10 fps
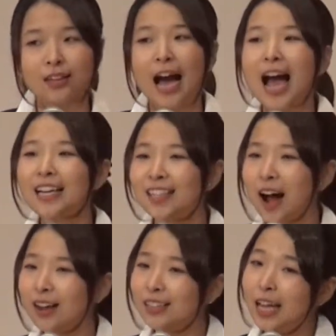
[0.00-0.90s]
Guide
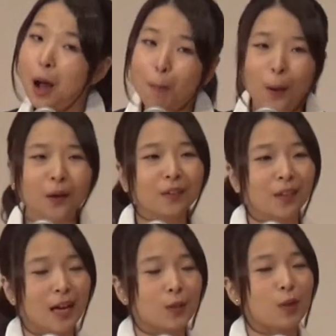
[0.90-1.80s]
dogs are
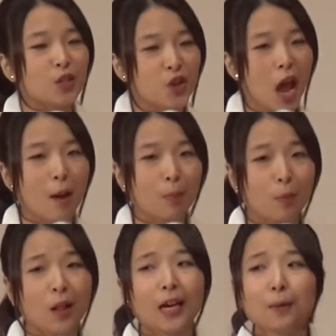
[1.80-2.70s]
partners which
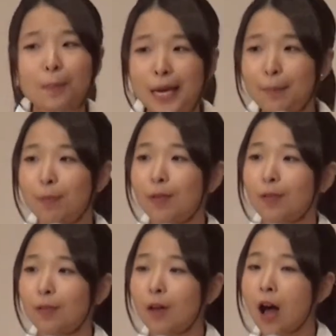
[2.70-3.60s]
have blind people.
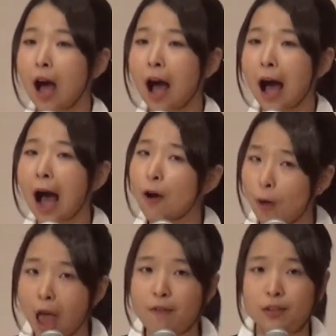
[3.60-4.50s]

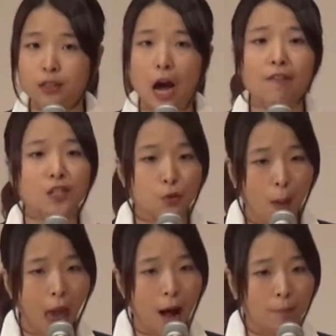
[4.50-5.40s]
However, now in
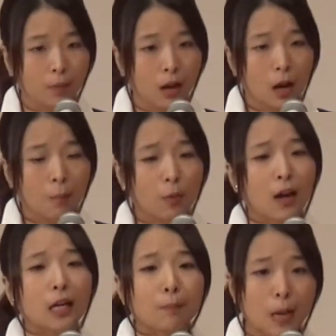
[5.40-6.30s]
Japan,
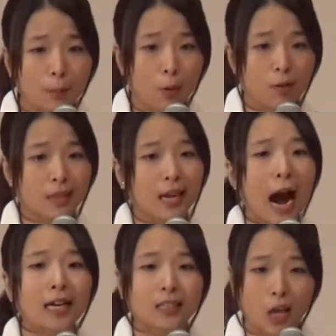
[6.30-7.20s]
blind people with
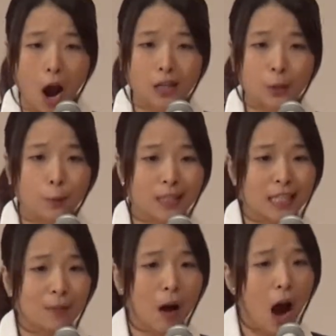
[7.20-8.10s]
guide dogs
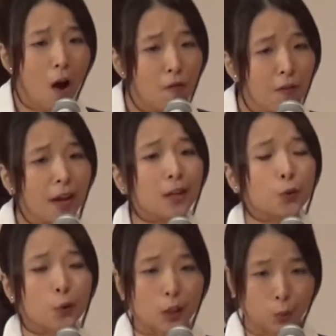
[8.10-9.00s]
receive unfair
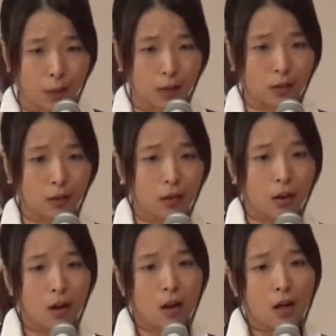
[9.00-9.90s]
treatment.
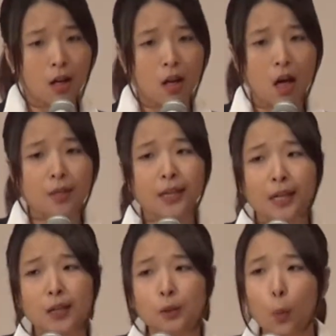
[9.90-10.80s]
They
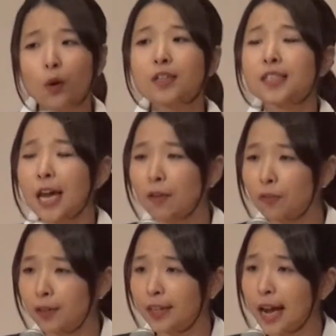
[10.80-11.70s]
cannot work
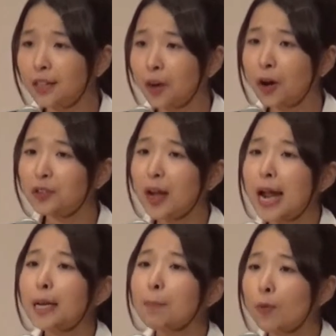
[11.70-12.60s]
safely and go to
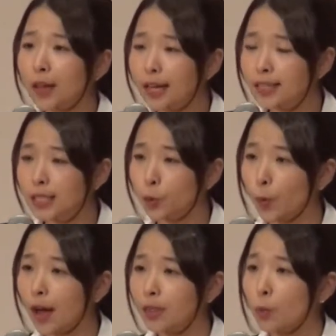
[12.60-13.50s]
any places
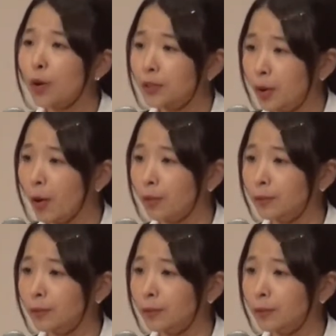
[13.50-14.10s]
where they want to go.